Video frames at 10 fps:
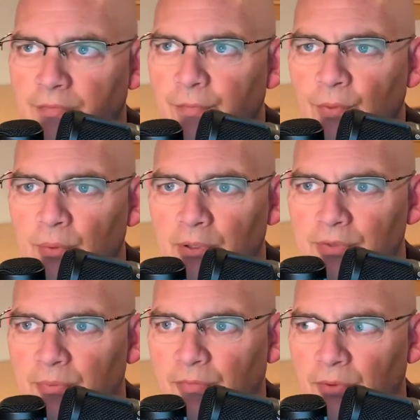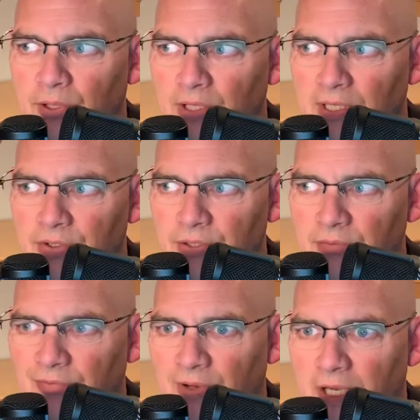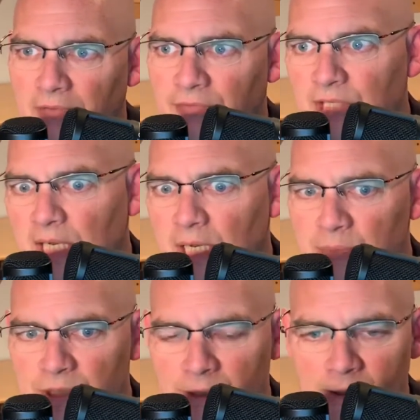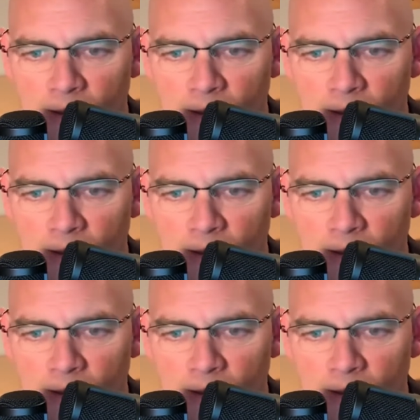4 months before the election. 5 tops.